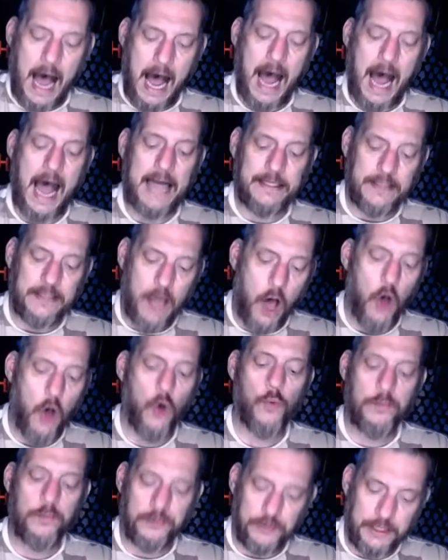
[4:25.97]
I
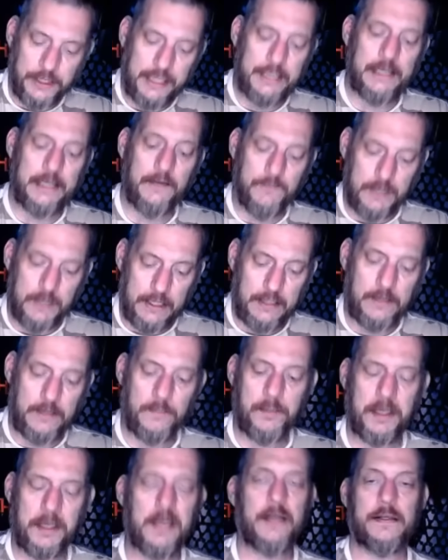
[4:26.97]
know plenty of
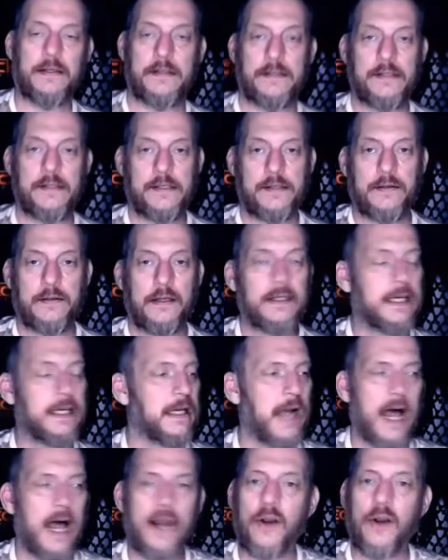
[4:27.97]
independents.
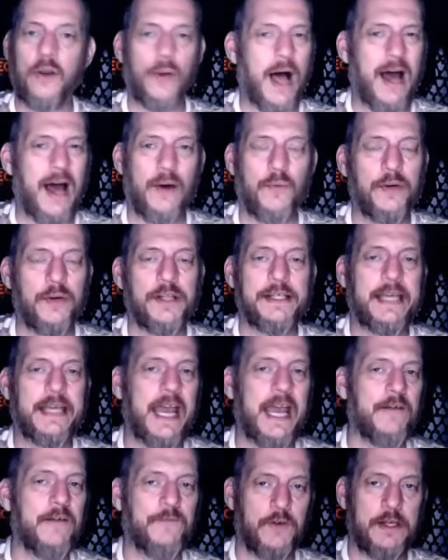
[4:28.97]
Again, I don't really
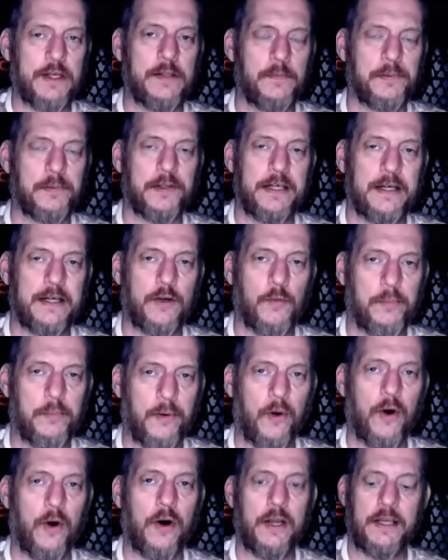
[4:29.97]
care for either political
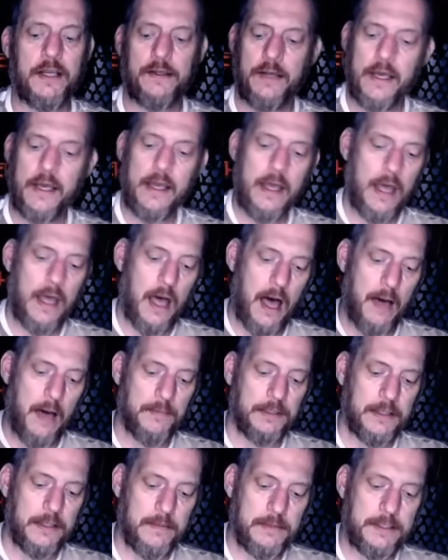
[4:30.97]
party.
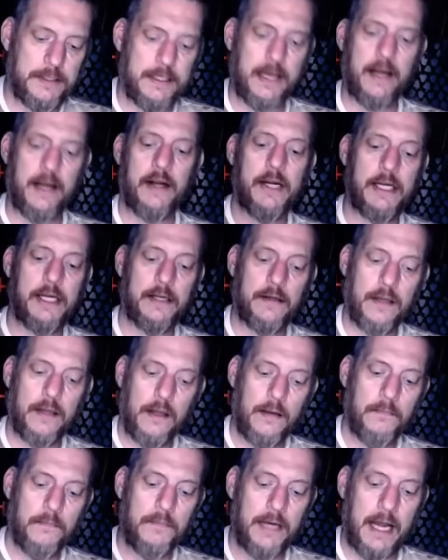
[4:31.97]
I'm a libertarian,
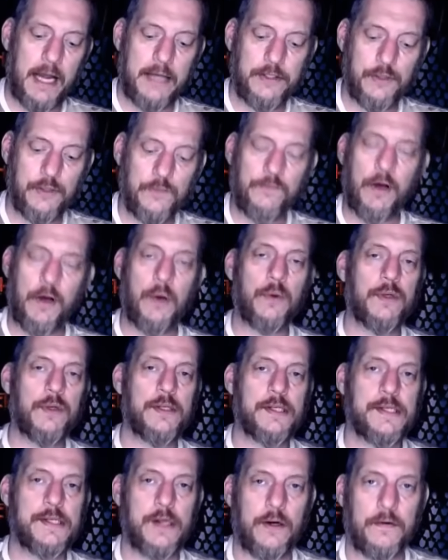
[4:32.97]
but I do vote
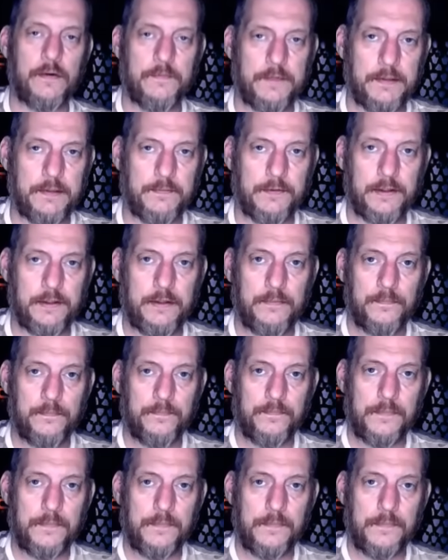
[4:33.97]
conservatively.